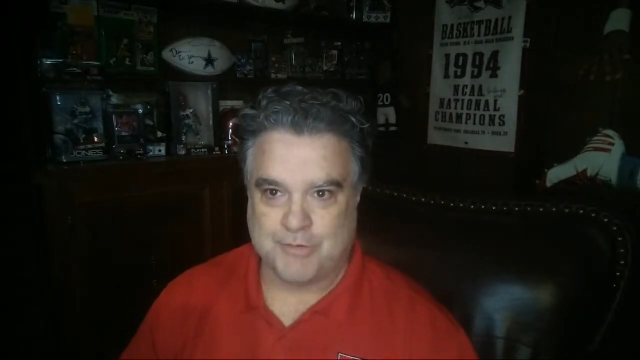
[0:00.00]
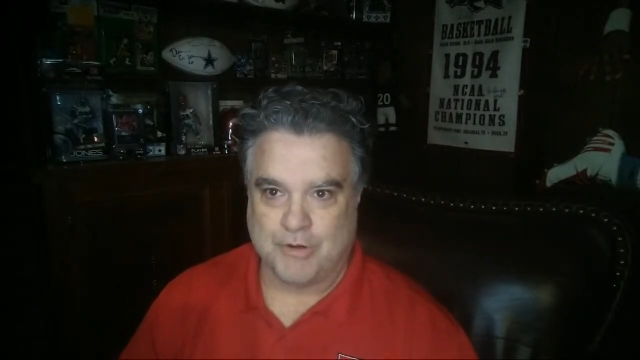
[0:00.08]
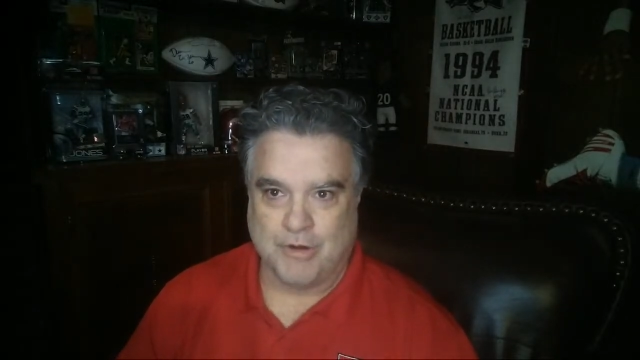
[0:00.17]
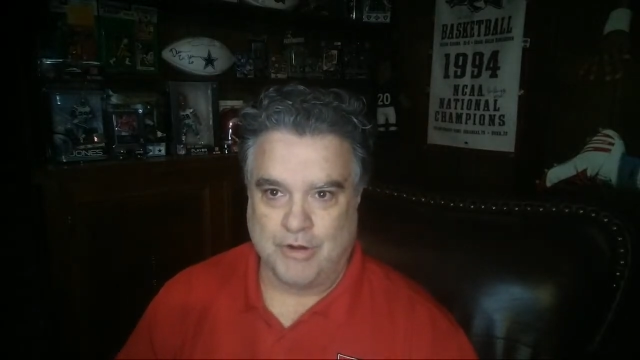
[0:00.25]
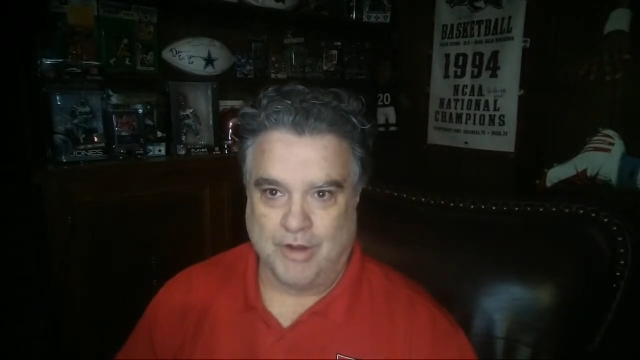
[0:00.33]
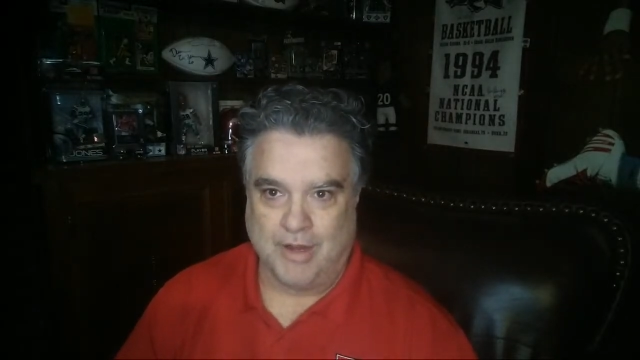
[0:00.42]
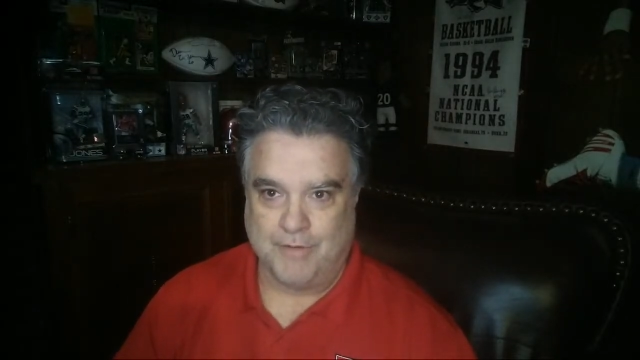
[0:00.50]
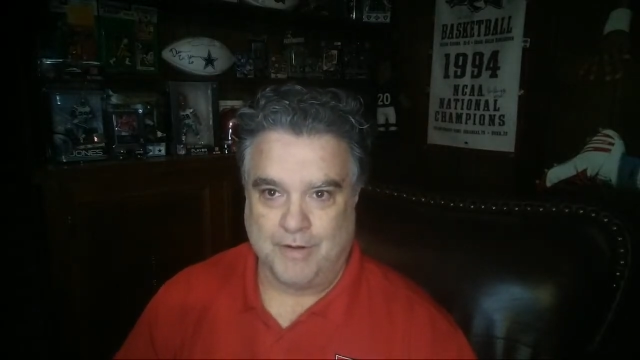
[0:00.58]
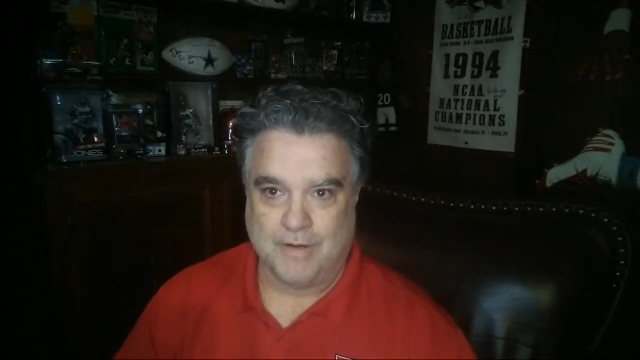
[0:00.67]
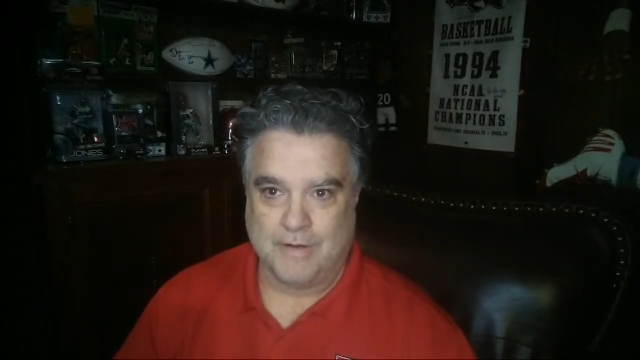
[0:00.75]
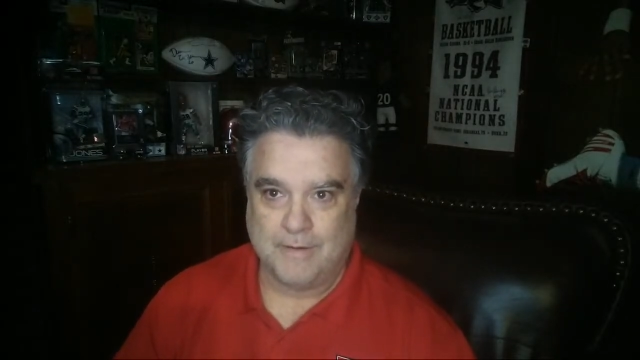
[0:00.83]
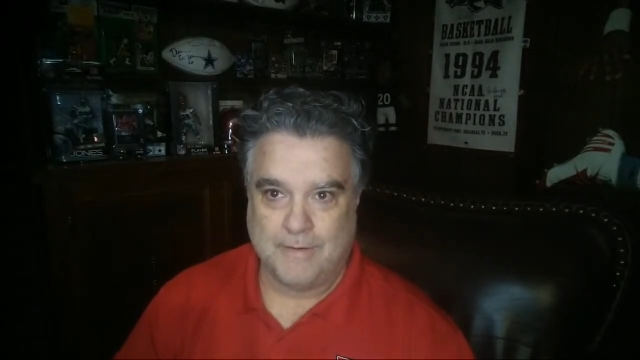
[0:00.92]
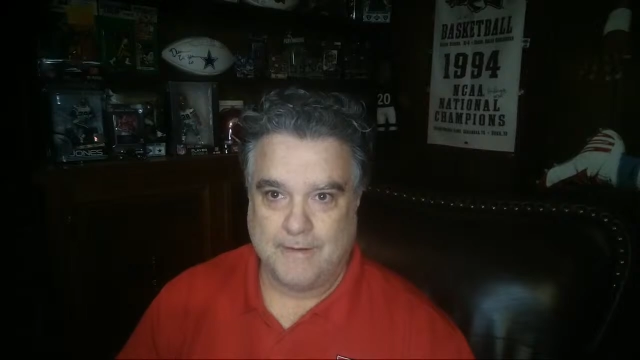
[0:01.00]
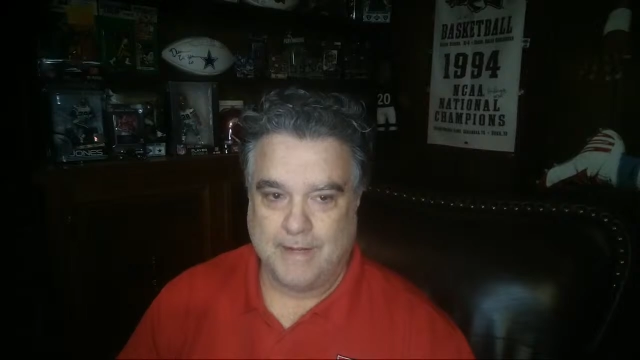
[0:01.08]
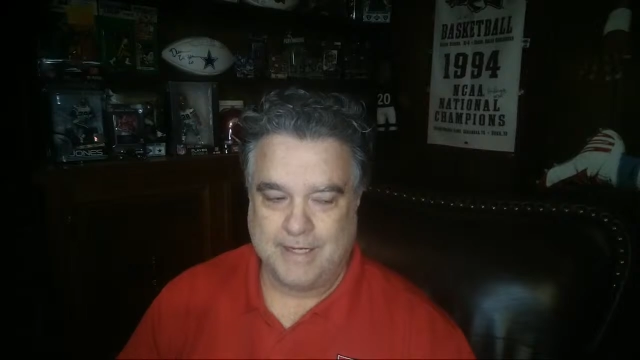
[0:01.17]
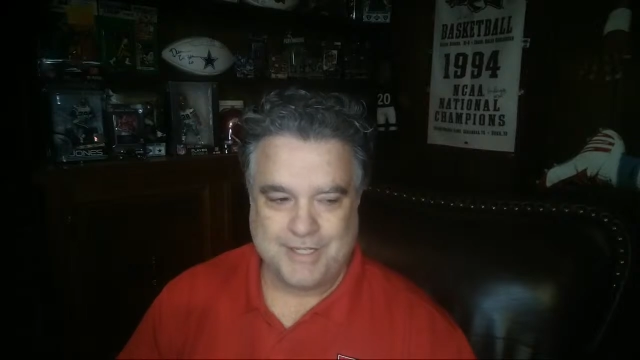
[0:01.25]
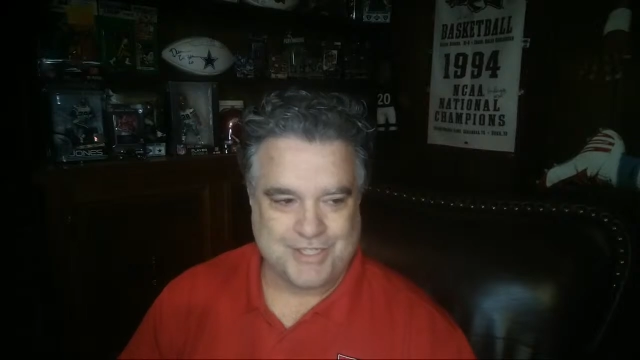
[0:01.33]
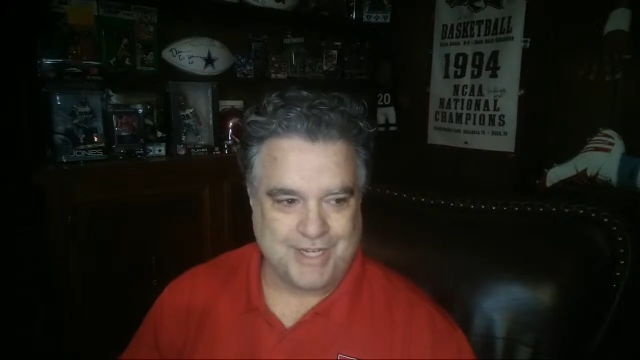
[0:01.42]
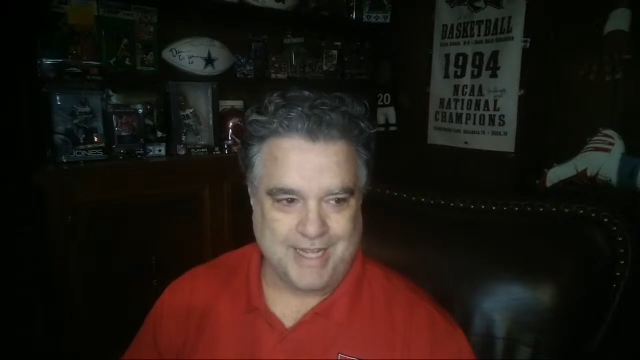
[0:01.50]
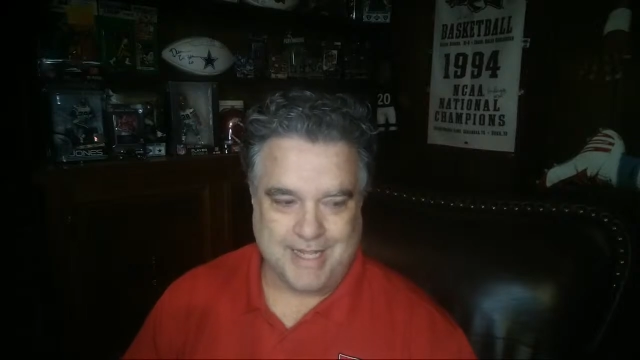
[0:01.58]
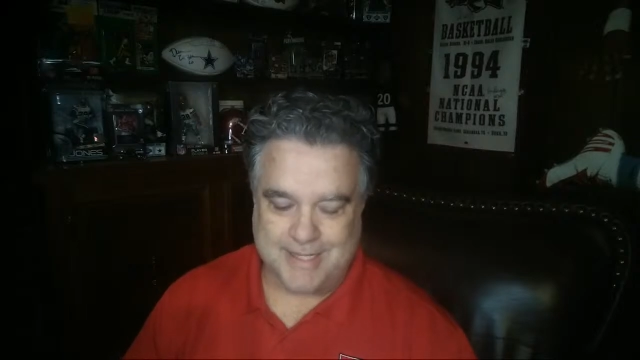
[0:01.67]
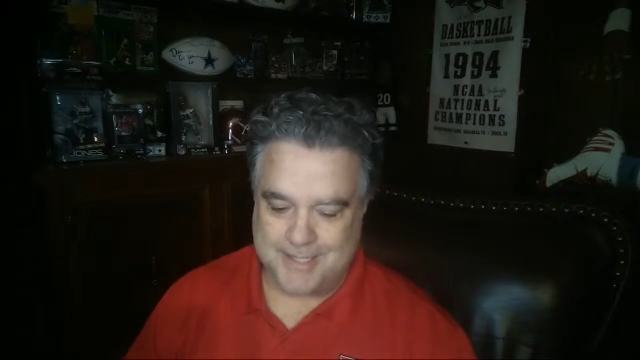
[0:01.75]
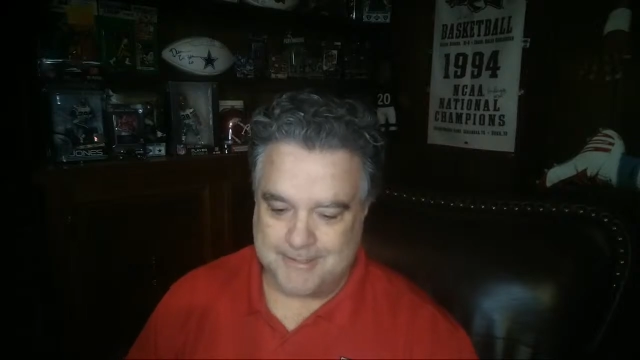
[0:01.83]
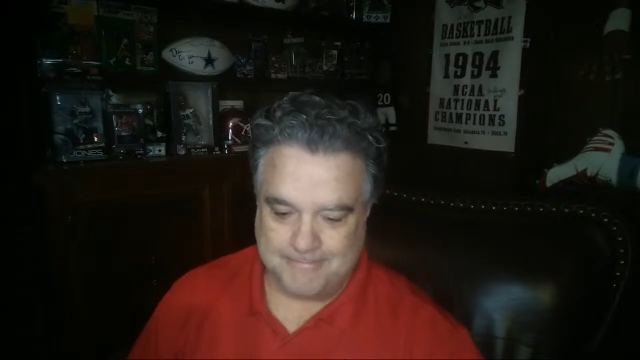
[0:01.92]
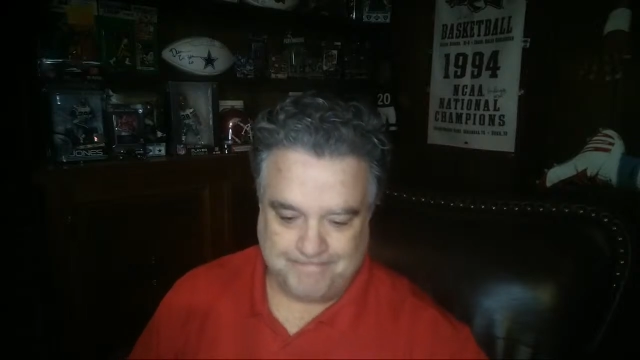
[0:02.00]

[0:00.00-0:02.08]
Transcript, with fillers: recruiter ever. He just is.